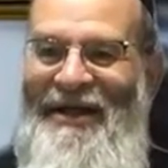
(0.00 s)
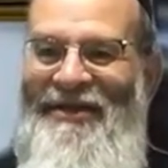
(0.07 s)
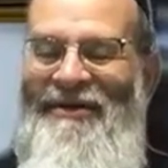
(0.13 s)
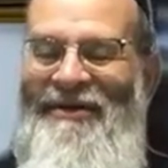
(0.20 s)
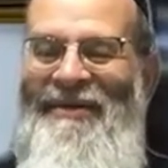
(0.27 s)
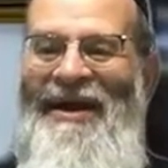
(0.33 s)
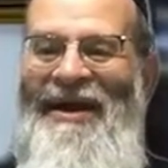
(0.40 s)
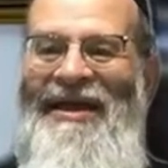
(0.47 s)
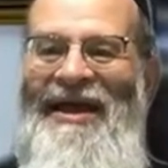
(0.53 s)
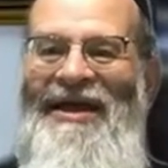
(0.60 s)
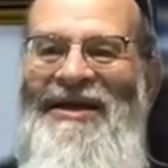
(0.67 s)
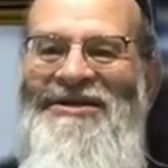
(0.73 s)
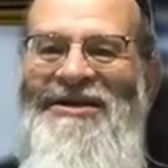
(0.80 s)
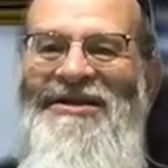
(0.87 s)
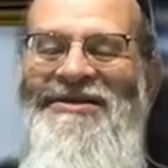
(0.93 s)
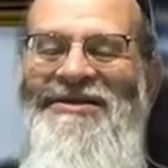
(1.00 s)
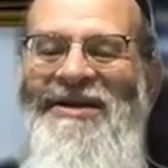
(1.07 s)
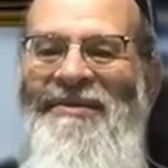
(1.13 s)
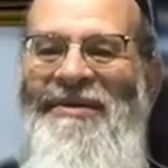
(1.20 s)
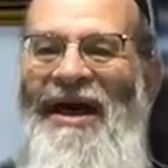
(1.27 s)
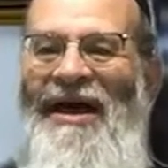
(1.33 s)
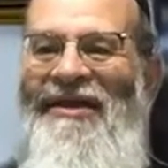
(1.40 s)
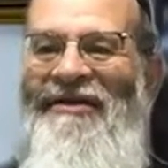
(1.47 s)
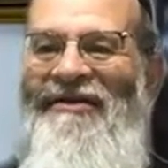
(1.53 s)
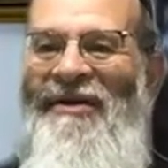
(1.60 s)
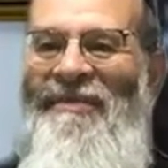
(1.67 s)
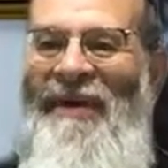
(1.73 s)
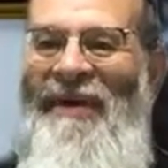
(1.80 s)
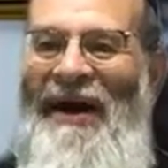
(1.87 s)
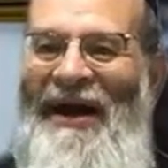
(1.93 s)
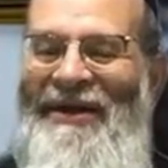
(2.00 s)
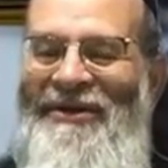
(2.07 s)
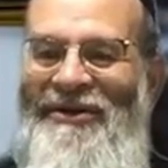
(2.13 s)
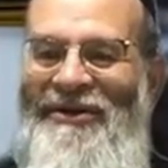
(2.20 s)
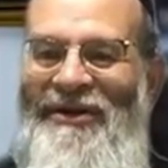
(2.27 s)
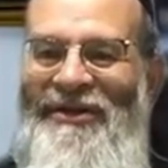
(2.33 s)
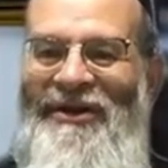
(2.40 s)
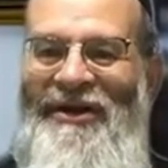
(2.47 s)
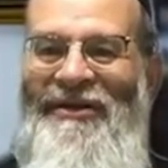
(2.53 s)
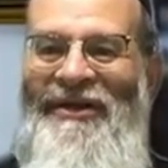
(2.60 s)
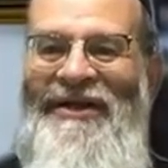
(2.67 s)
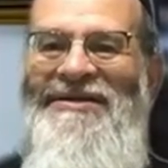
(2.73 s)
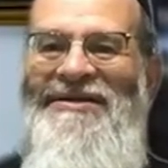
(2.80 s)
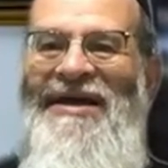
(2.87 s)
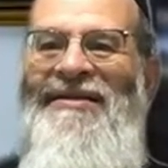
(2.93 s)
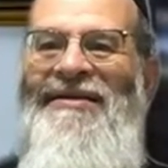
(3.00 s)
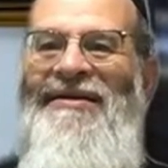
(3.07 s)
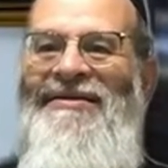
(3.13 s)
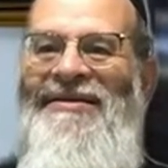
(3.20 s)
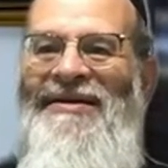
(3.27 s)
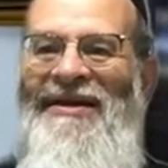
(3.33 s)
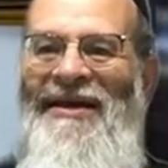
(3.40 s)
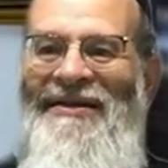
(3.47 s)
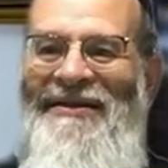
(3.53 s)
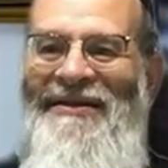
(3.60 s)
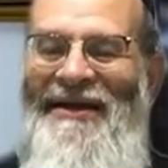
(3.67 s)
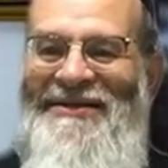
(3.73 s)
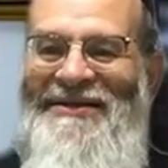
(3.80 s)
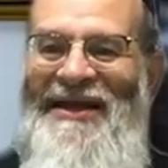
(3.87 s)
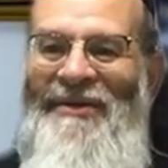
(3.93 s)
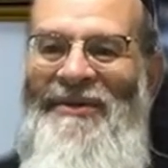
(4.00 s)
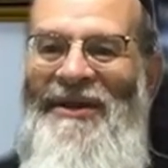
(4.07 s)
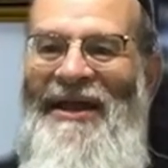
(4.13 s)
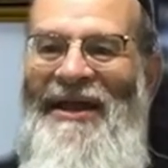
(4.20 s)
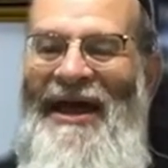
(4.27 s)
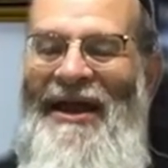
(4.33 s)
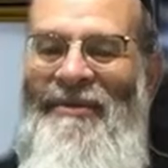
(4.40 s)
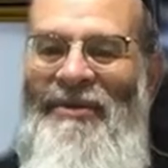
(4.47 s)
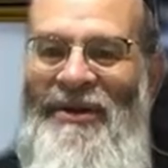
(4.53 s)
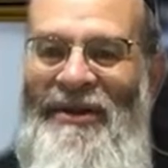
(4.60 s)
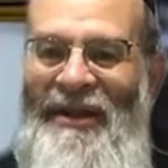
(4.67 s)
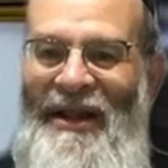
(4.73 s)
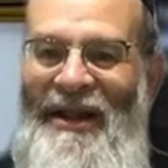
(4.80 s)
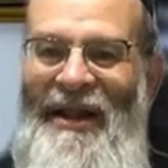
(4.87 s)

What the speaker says: The medication is some kind of a binder in there that's not there to eat, and it's not really edible.